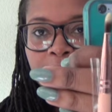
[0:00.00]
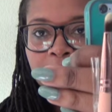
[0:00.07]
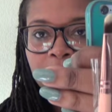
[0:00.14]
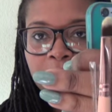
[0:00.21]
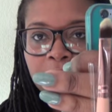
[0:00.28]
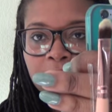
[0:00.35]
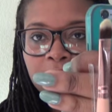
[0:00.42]

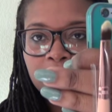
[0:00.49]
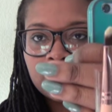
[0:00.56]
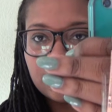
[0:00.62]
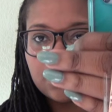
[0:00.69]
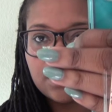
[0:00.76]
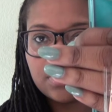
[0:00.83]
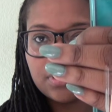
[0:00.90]

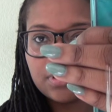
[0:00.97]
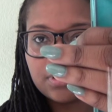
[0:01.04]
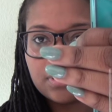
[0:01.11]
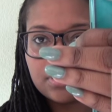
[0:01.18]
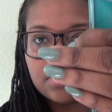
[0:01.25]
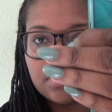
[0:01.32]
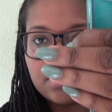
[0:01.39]

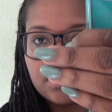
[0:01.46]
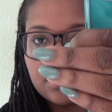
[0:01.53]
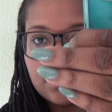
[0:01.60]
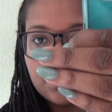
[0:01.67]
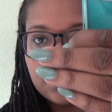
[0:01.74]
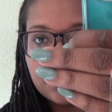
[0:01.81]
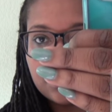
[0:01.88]

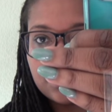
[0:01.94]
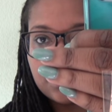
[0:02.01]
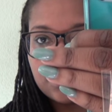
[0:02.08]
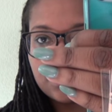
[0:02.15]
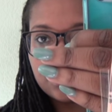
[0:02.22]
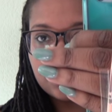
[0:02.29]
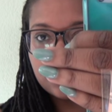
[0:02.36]

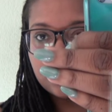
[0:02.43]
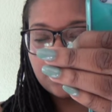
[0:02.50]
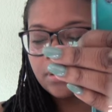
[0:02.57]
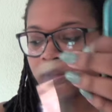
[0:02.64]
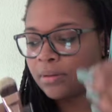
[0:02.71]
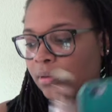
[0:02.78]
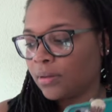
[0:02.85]

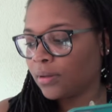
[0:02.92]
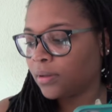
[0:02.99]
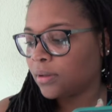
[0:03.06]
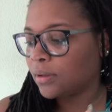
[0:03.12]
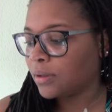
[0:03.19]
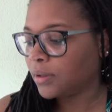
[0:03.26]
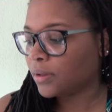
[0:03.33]

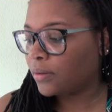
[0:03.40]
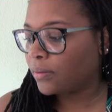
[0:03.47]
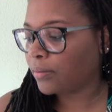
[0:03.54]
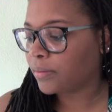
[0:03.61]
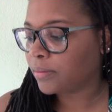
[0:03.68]
[no speech]